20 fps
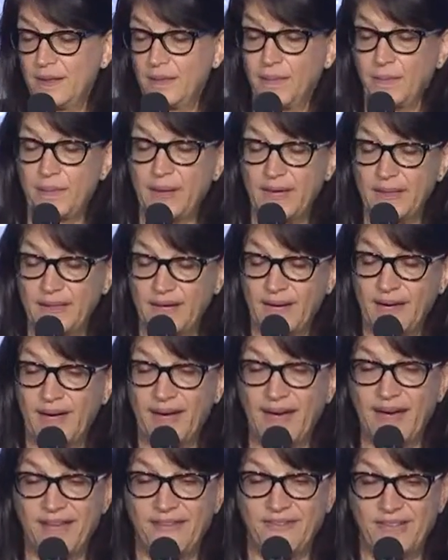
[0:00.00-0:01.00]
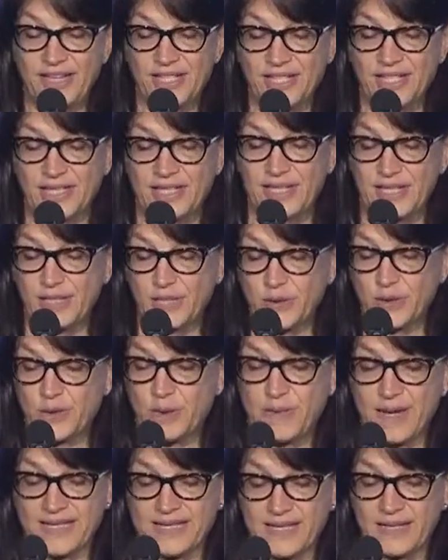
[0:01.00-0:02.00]
But I eventually tore
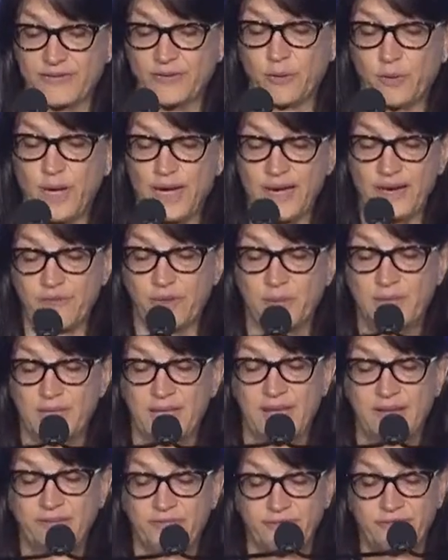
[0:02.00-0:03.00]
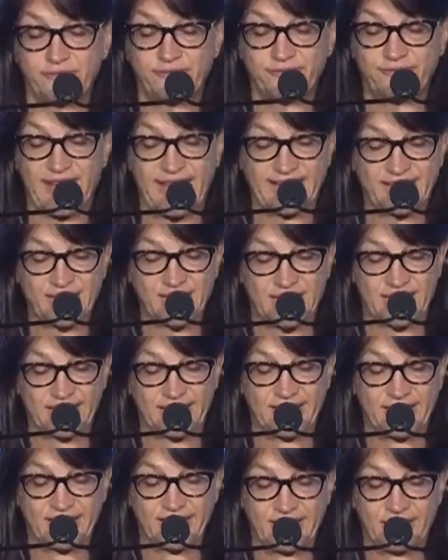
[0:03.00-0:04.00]
myself away from a life of
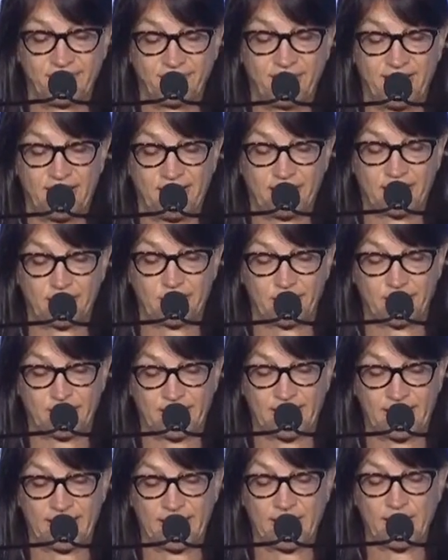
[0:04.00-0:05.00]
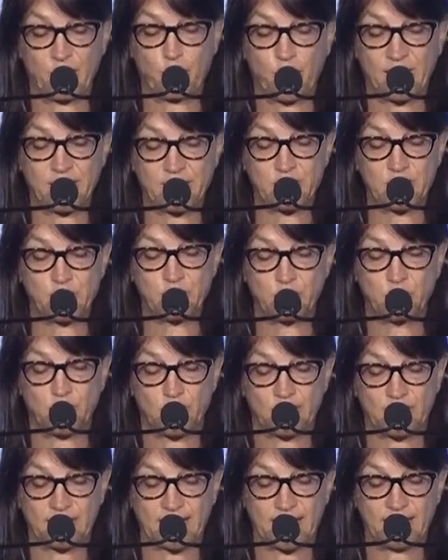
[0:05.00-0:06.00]
fact-checking and file clerking, and I went to
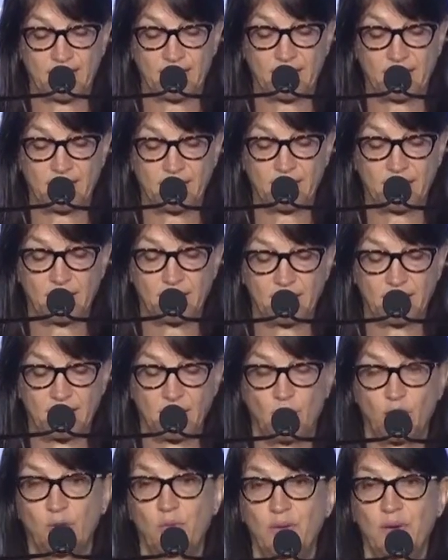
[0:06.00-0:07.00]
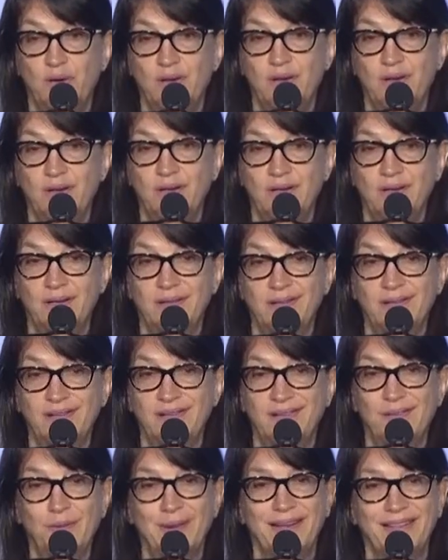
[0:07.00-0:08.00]
work at, oh,
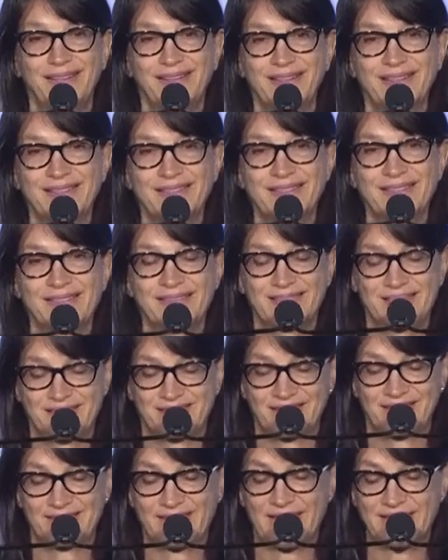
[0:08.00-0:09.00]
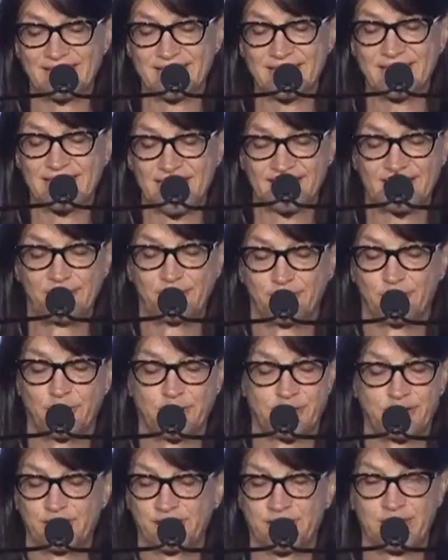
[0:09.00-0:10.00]
wait, that's, that's the second
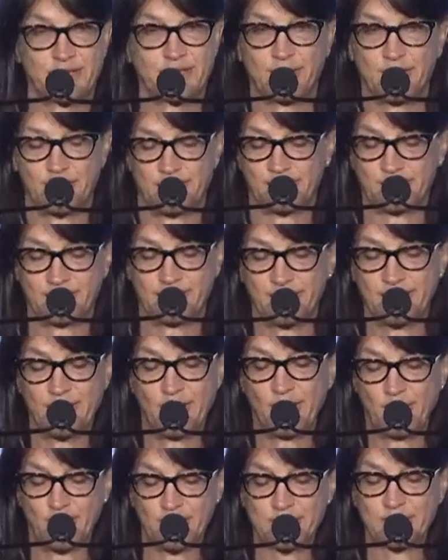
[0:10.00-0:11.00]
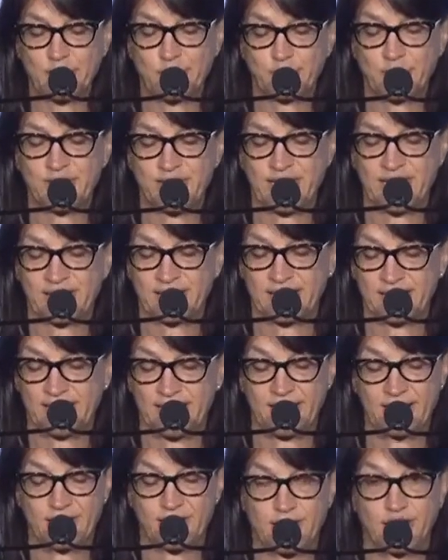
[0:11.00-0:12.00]
version of this talk, also rejected
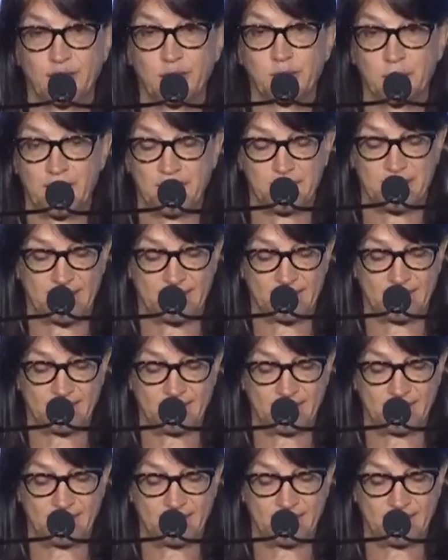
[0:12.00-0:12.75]
and chucked by me.